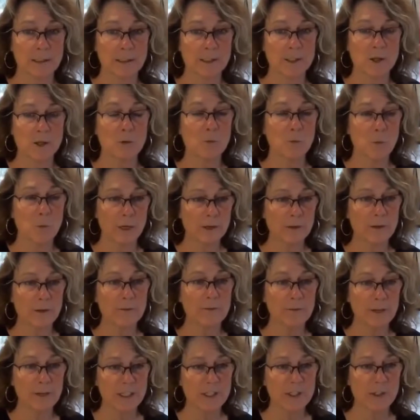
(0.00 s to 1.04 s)
So what are the
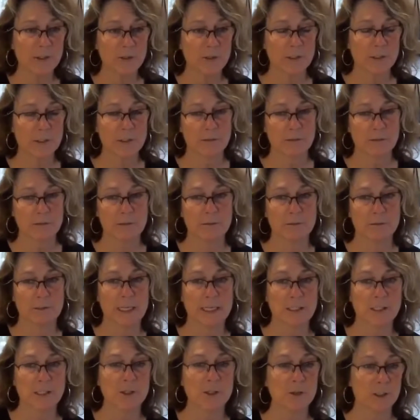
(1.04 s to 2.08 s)
features
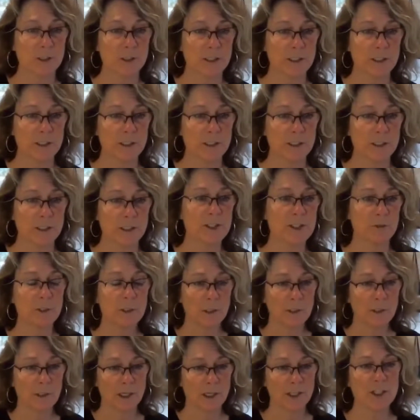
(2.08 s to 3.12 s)
that's going
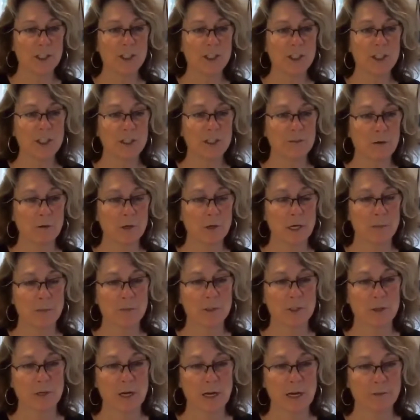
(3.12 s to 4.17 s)
to achieve the
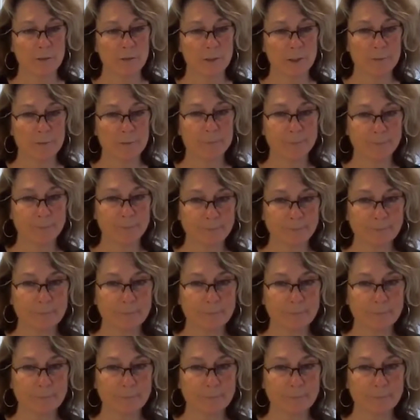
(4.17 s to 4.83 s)
outcomes you're after?